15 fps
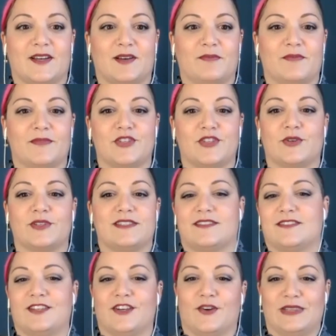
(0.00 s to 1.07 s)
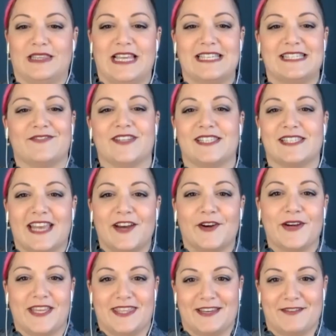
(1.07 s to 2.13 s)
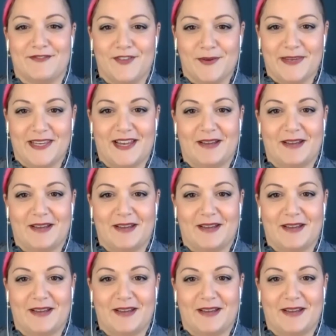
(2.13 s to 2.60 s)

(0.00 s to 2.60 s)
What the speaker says: so it's less of a scary thing for me.